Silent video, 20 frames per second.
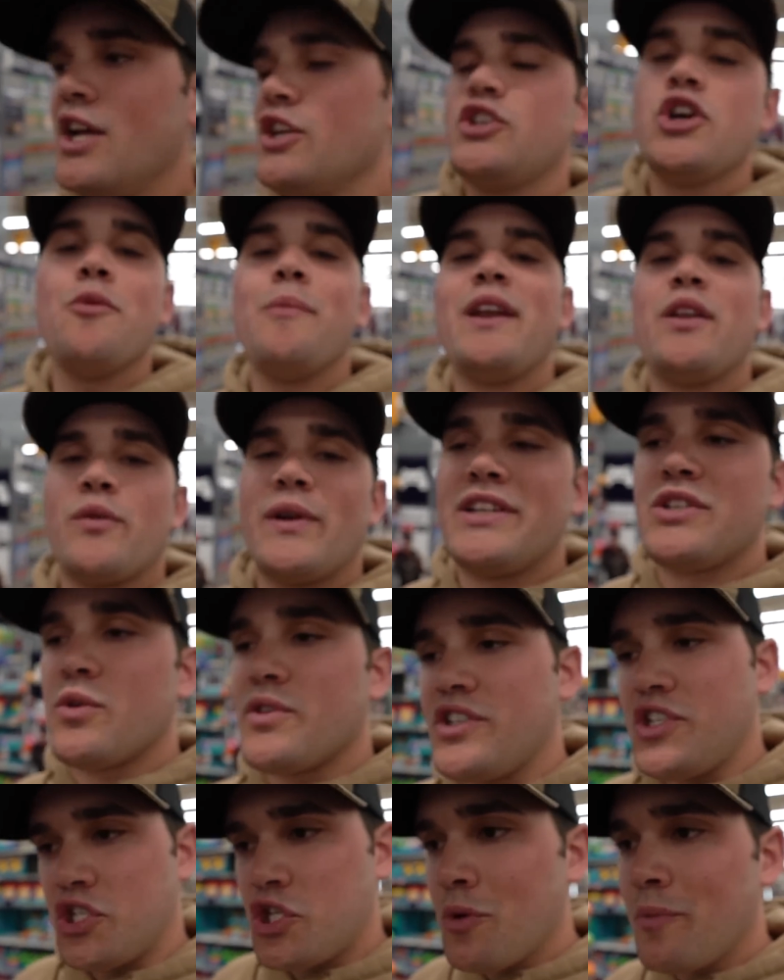too many
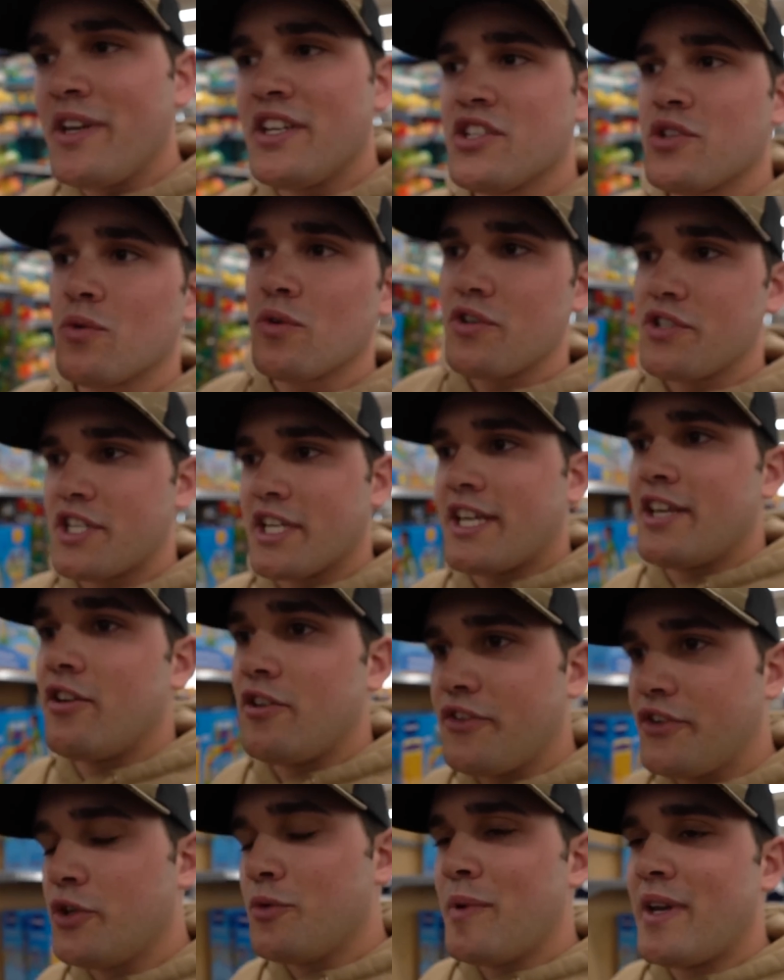resources too many squirrels to
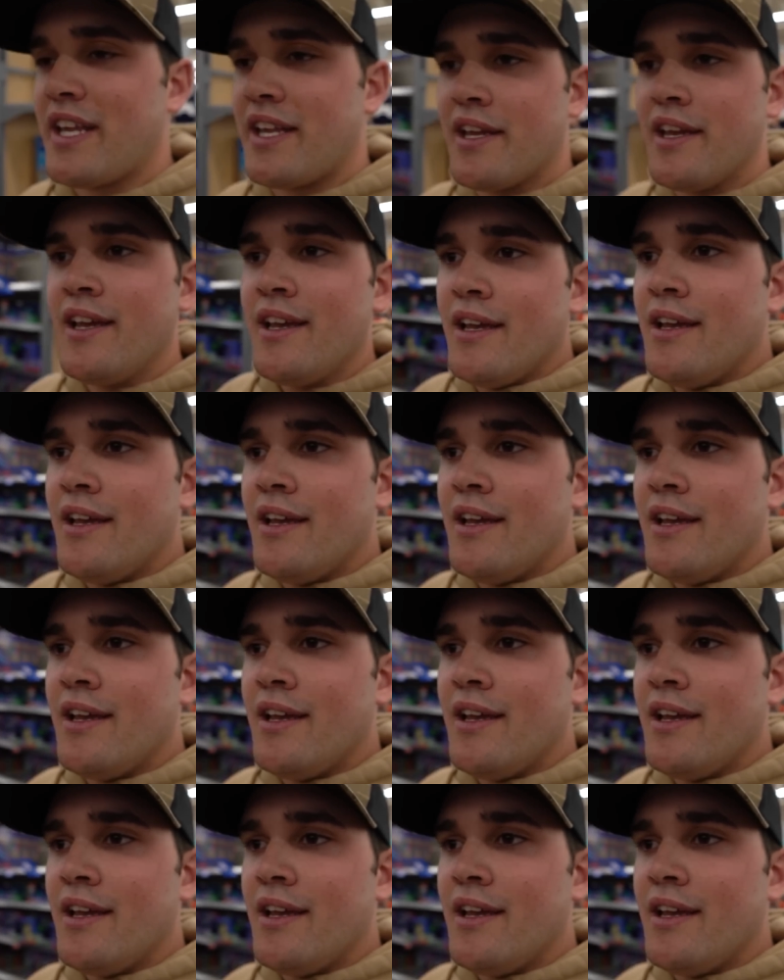kill too many